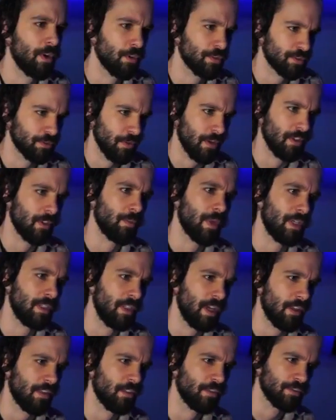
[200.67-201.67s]
a way you're surrounded
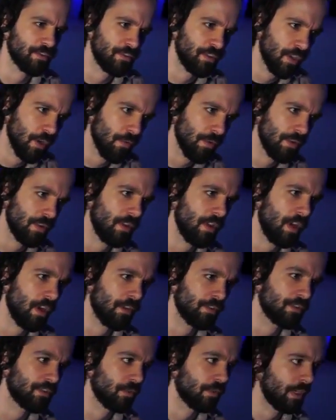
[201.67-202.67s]
by death. There's no one
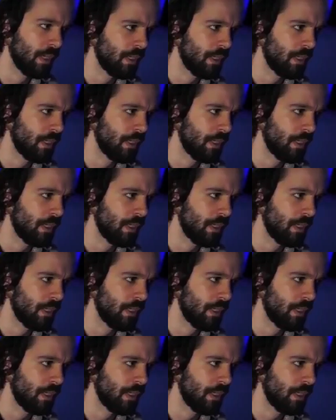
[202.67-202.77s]
there, it's